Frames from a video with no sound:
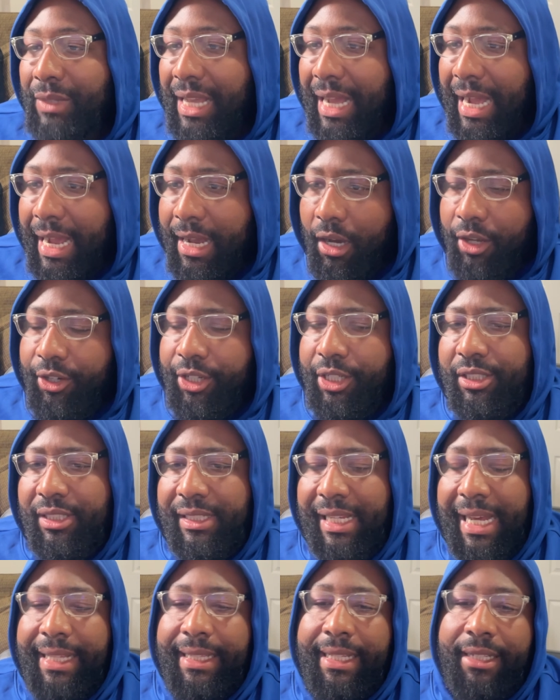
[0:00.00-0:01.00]
I
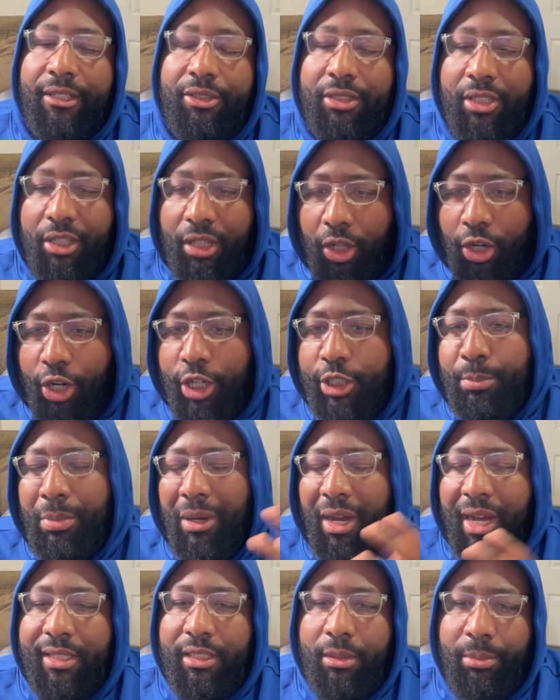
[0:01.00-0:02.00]
understand that there's a large
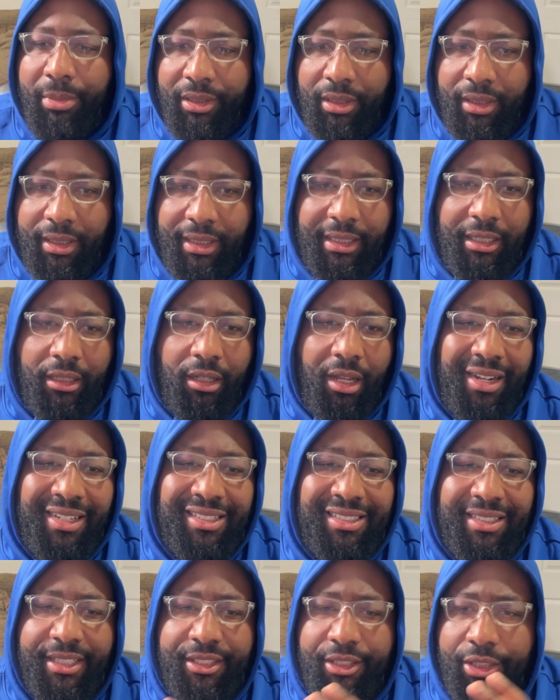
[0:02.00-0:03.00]
possibility that a lot of
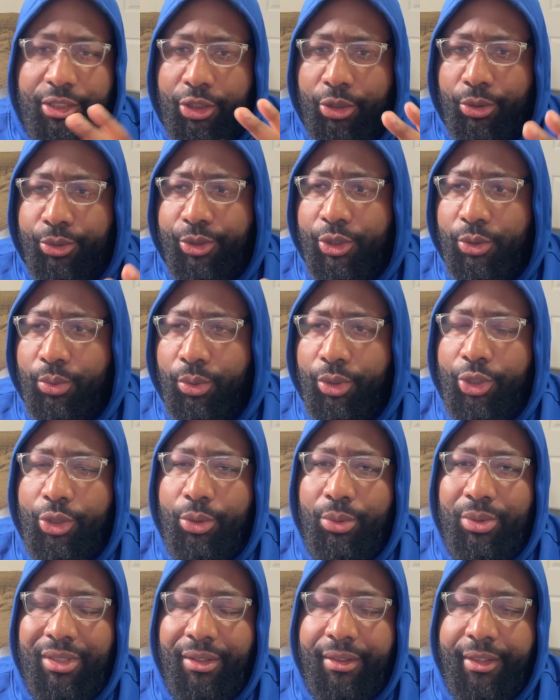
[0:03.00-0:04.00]
these institutions will
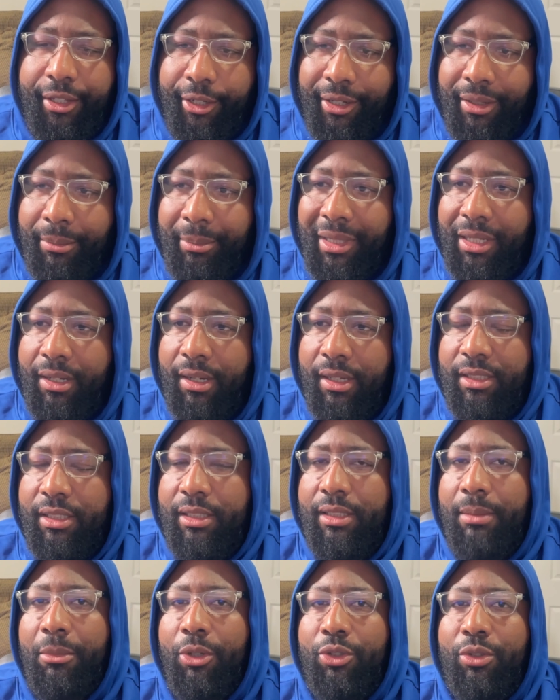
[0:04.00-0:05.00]
use Ethereum because it's
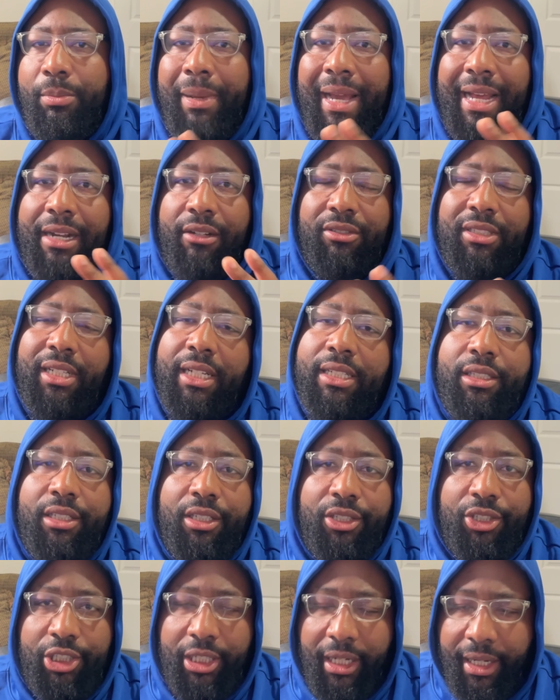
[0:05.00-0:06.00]
the most
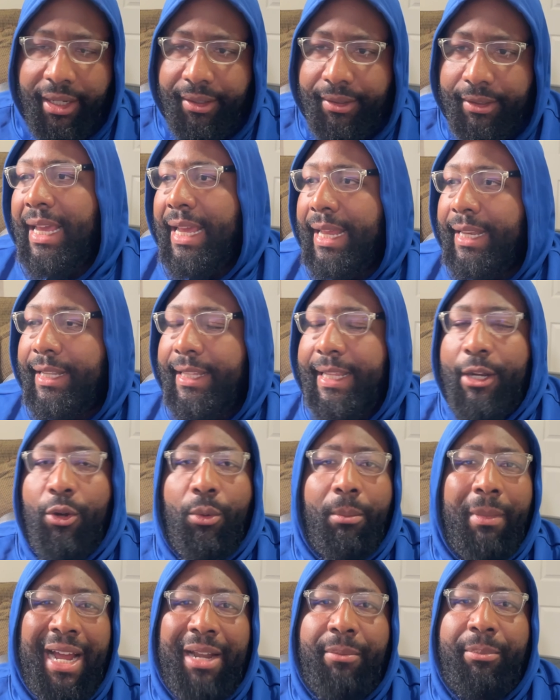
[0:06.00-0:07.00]
battle-tested chain, and they
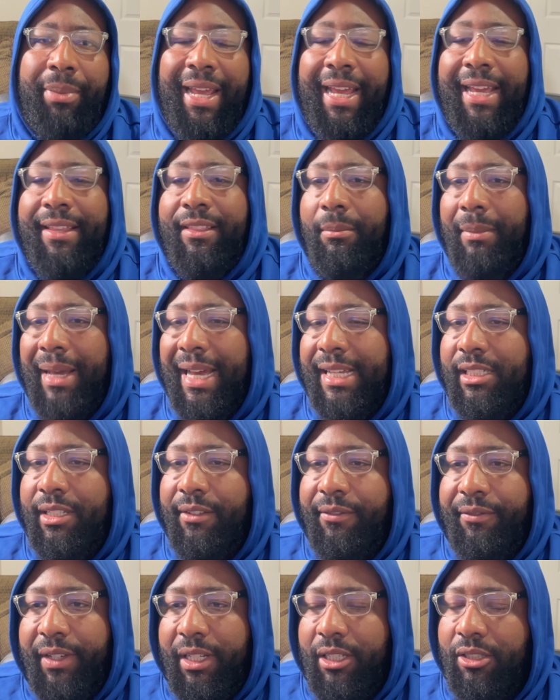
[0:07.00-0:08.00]
don't mind paying the
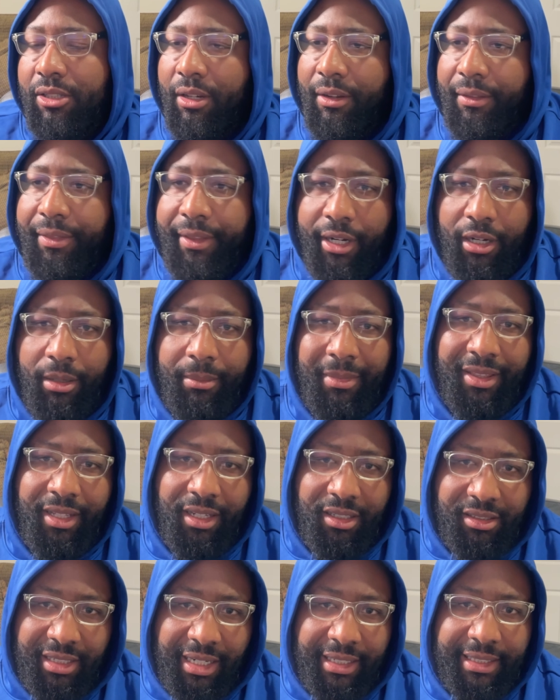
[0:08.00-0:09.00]
massive fees on Ethereum and
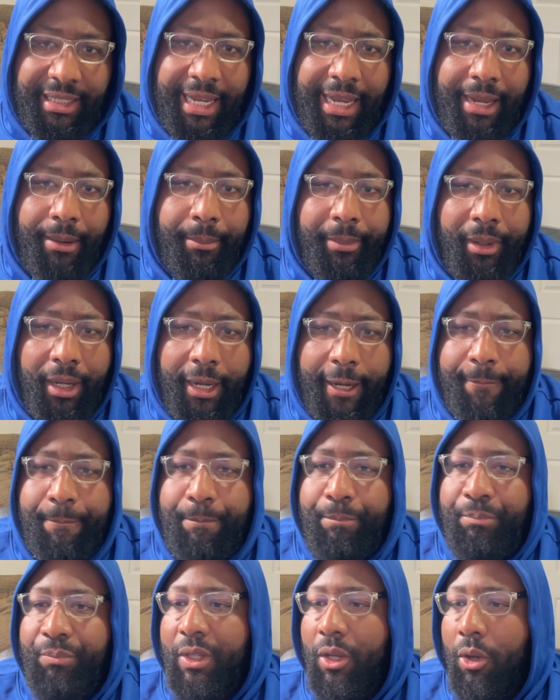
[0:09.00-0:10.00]
things like that. But
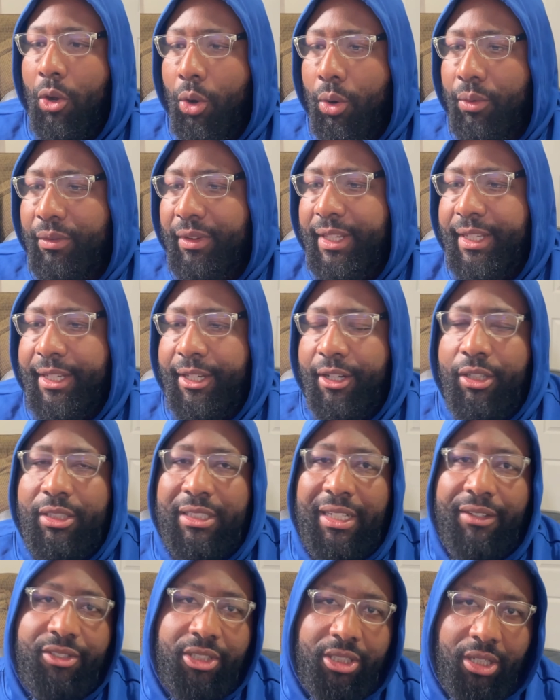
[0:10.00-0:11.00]
over the years,
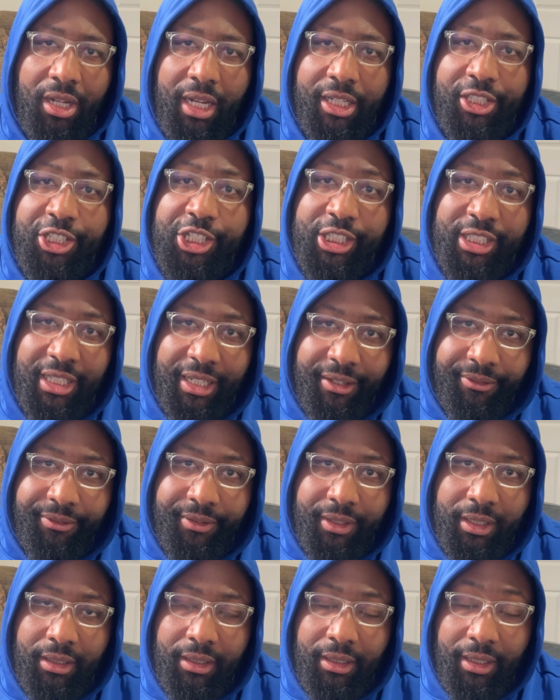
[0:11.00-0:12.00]
I've saw a
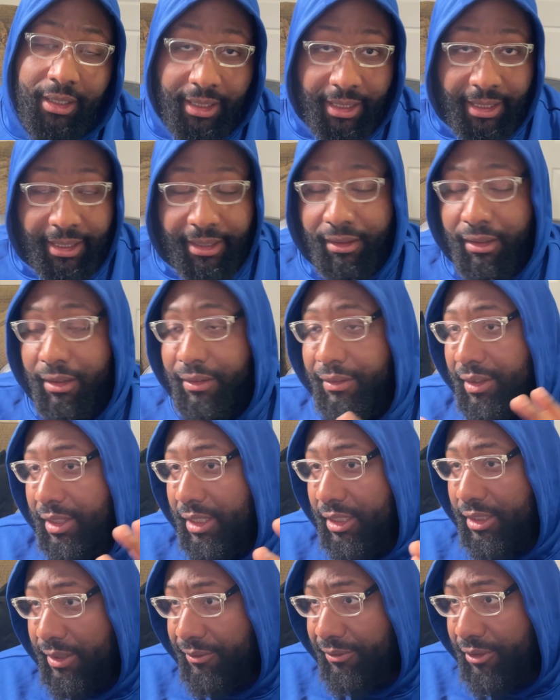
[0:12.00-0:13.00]
shift in the
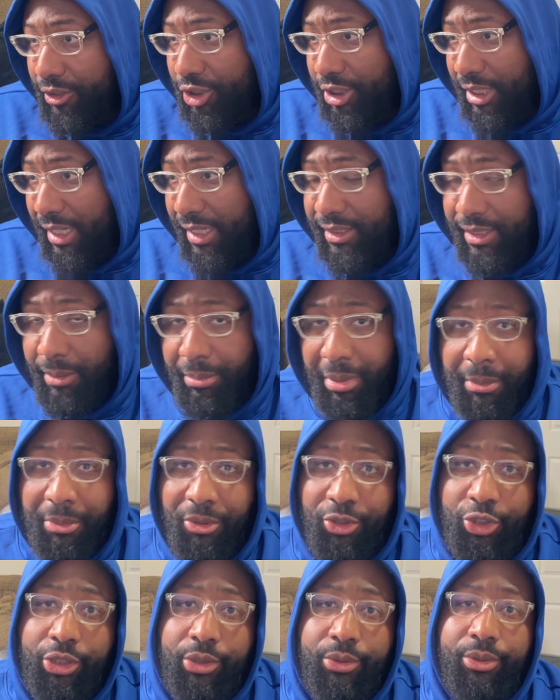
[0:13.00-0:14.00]
different chains that people
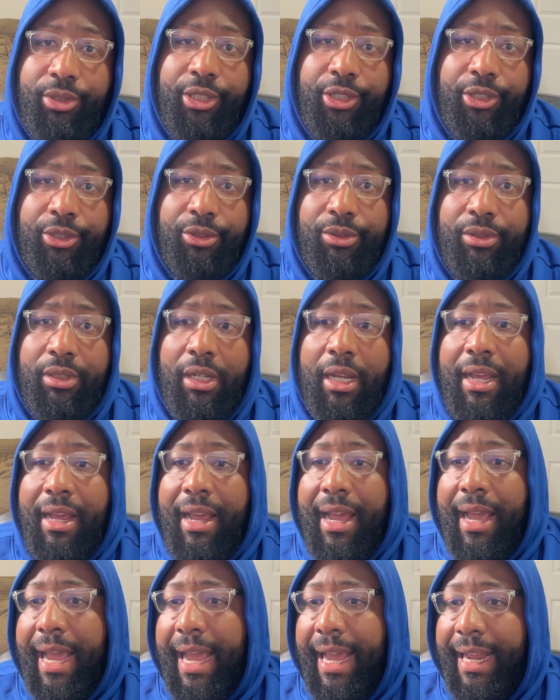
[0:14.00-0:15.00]
choose to use,
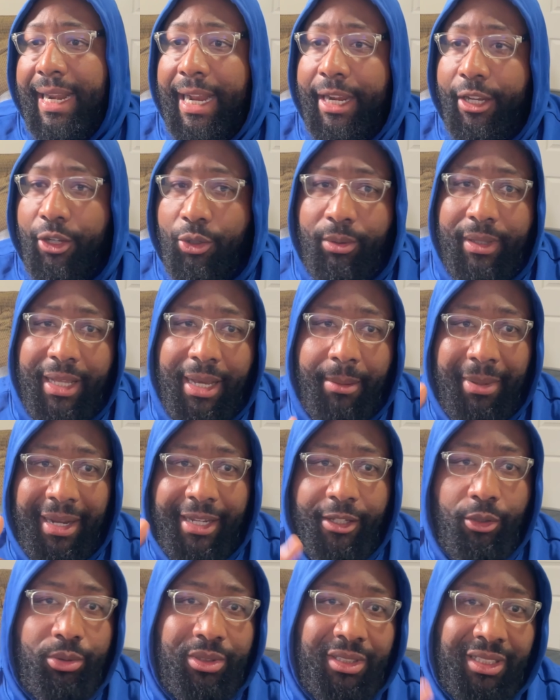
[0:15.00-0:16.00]
and I do that by
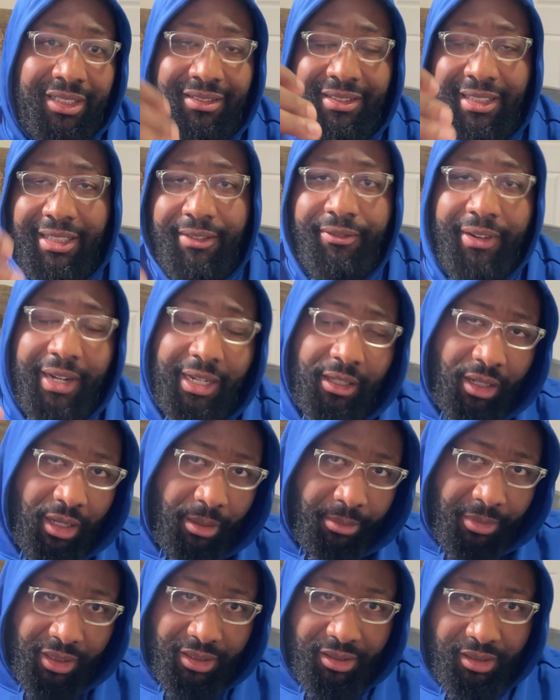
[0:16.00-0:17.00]
using DeFi
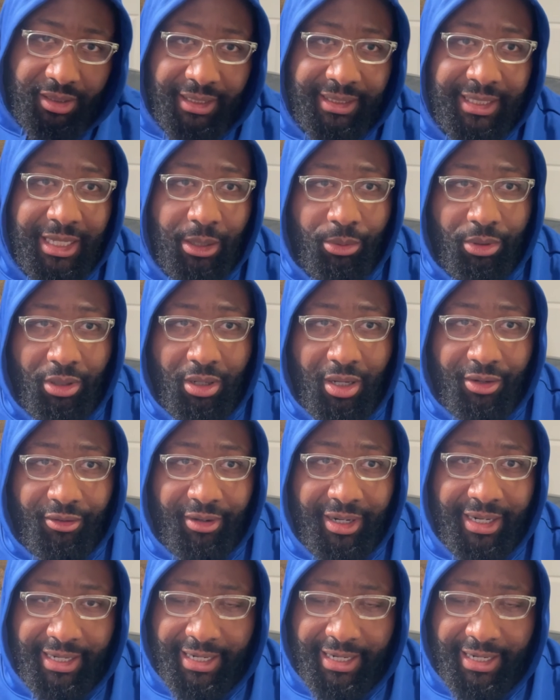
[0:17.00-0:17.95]
Llama, a site that we're on right